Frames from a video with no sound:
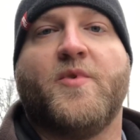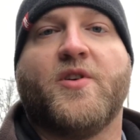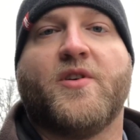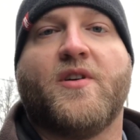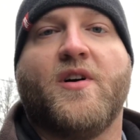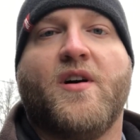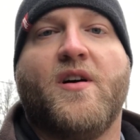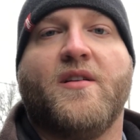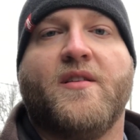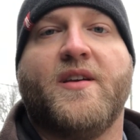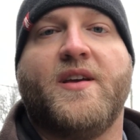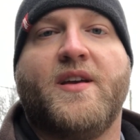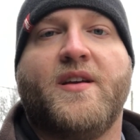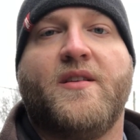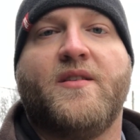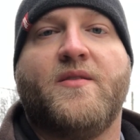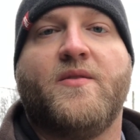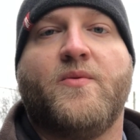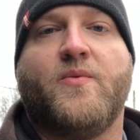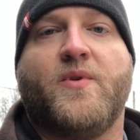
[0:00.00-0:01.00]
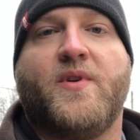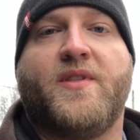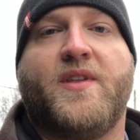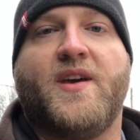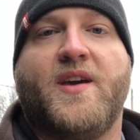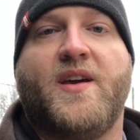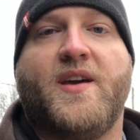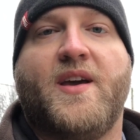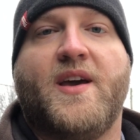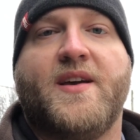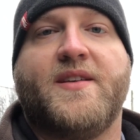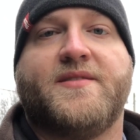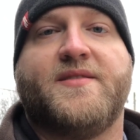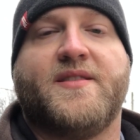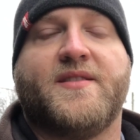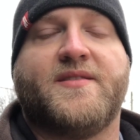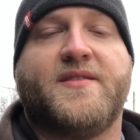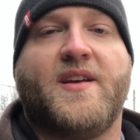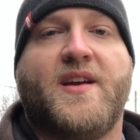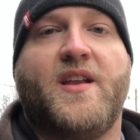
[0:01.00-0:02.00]
call in with a
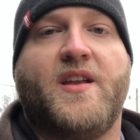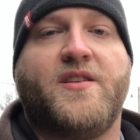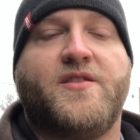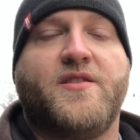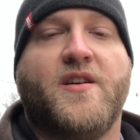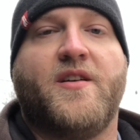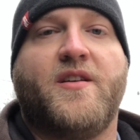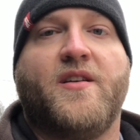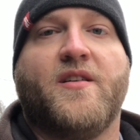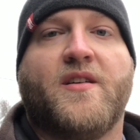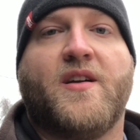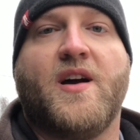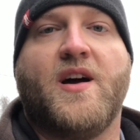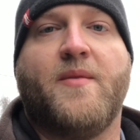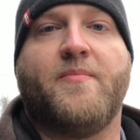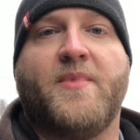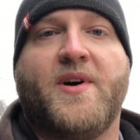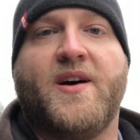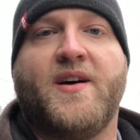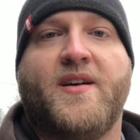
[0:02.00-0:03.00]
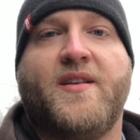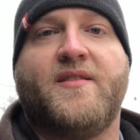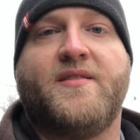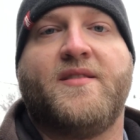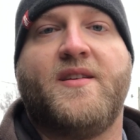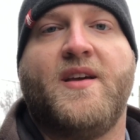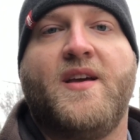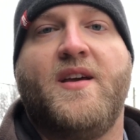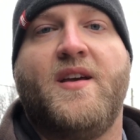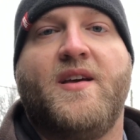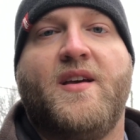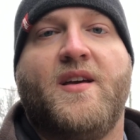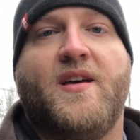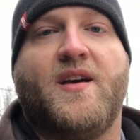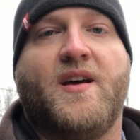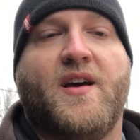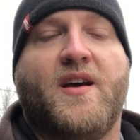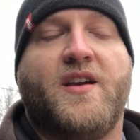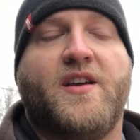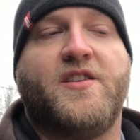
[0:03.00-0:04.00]
S680 John Deere combine.
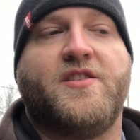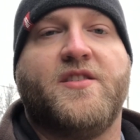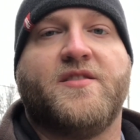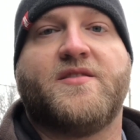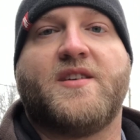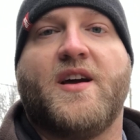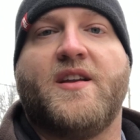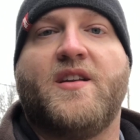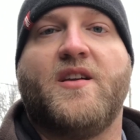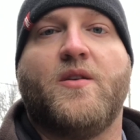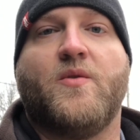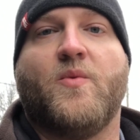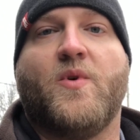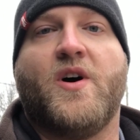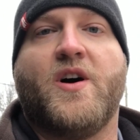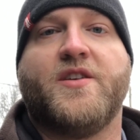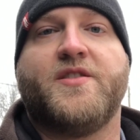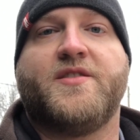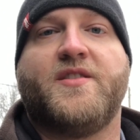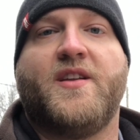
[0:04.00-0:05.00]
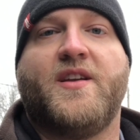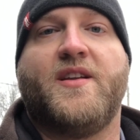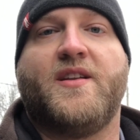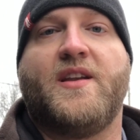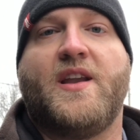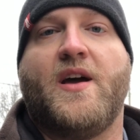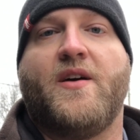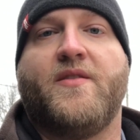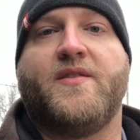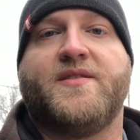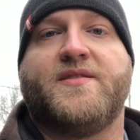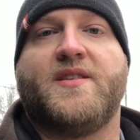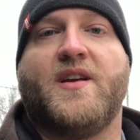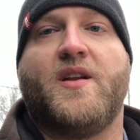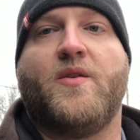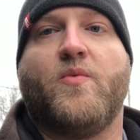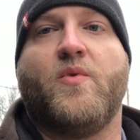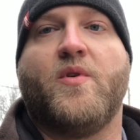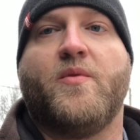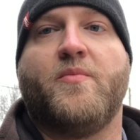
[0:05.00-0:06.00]
He just got done washing it and now he said
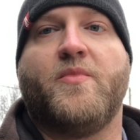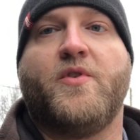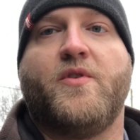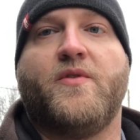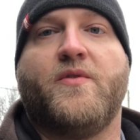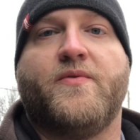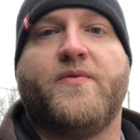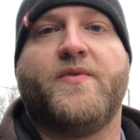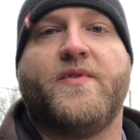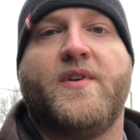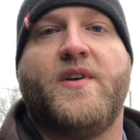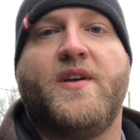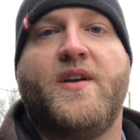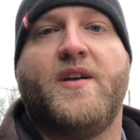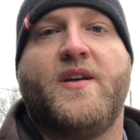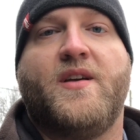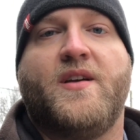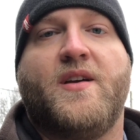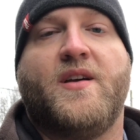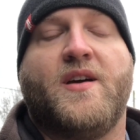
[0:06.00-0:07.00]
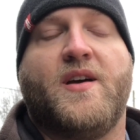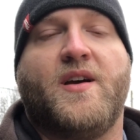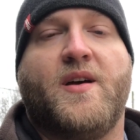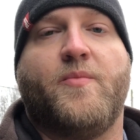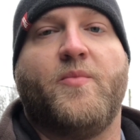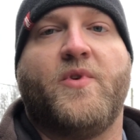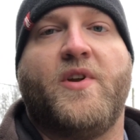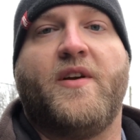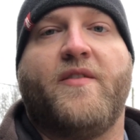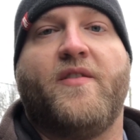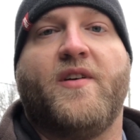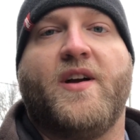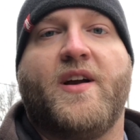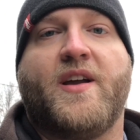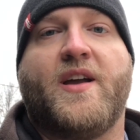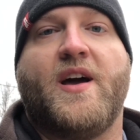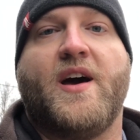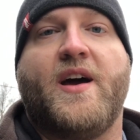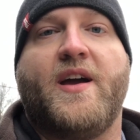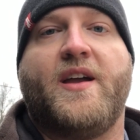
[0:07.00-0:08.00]
it won't move. Whenever I
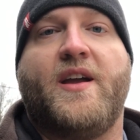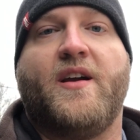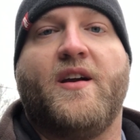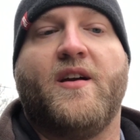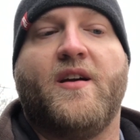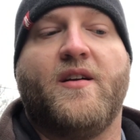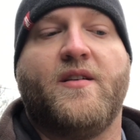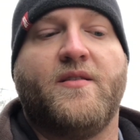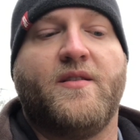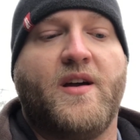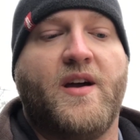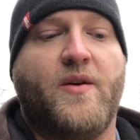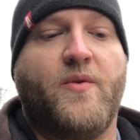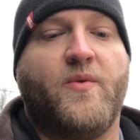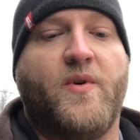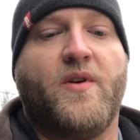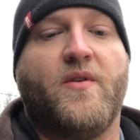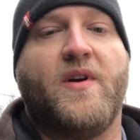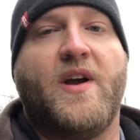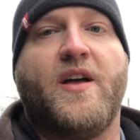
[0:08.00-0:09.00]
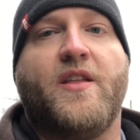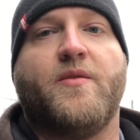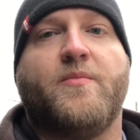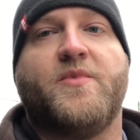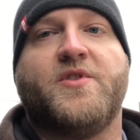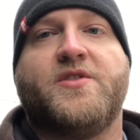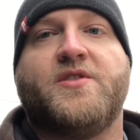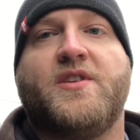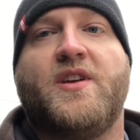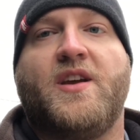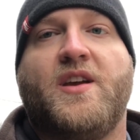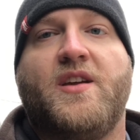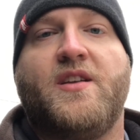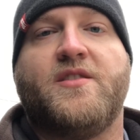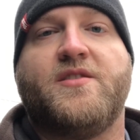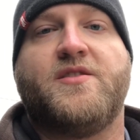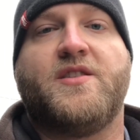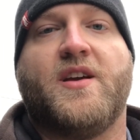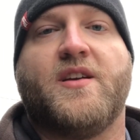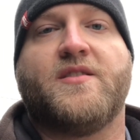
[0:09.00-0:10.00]
got here, I went around the
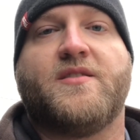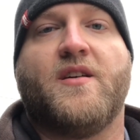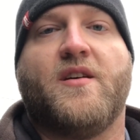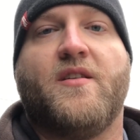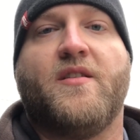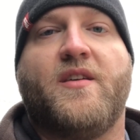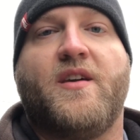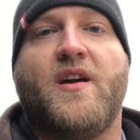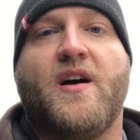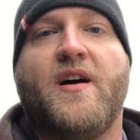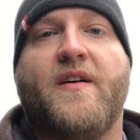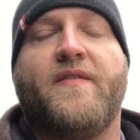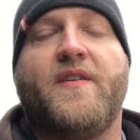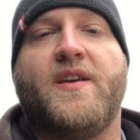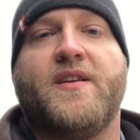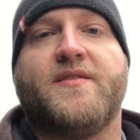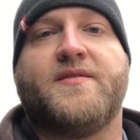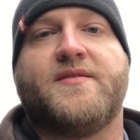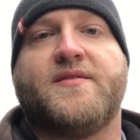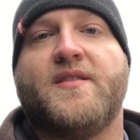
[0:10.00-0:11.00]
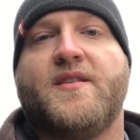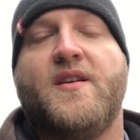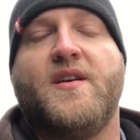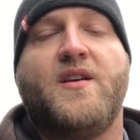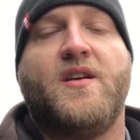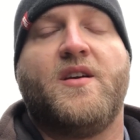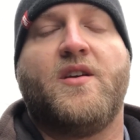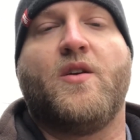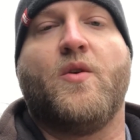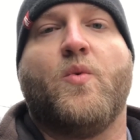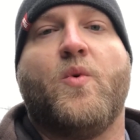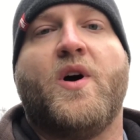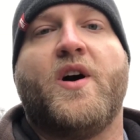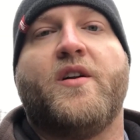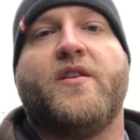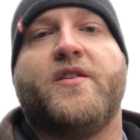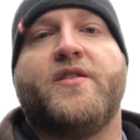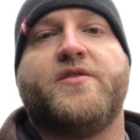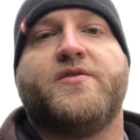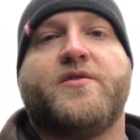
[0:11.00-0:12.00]
machine, checked all the obvious,
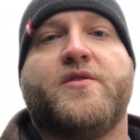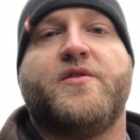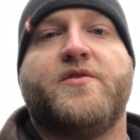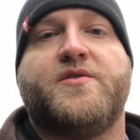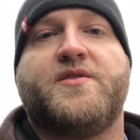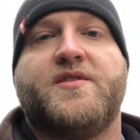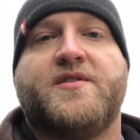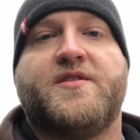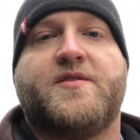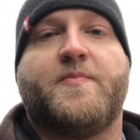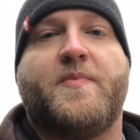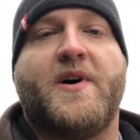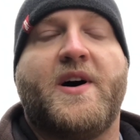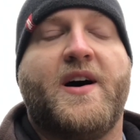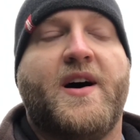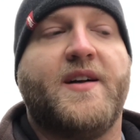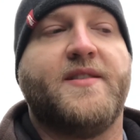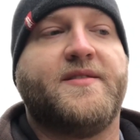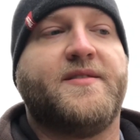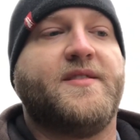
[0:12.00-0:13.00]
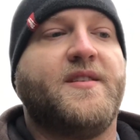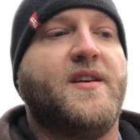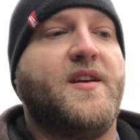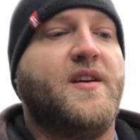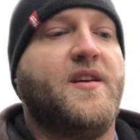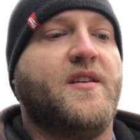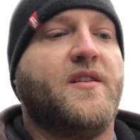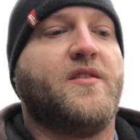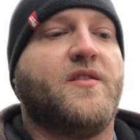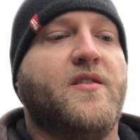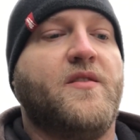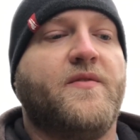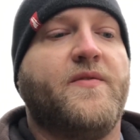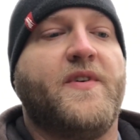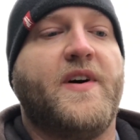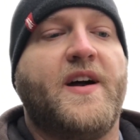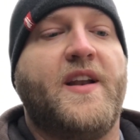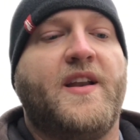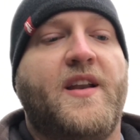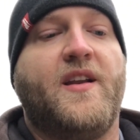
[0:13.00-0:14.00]
water intrusion spots, couldn't
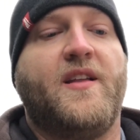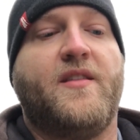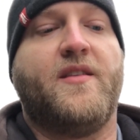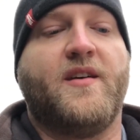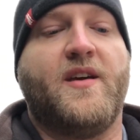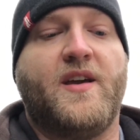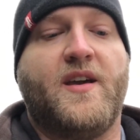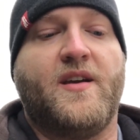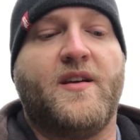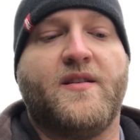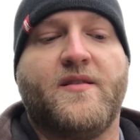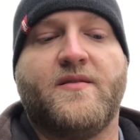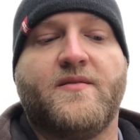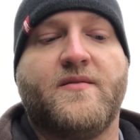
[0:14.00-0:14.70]
find anything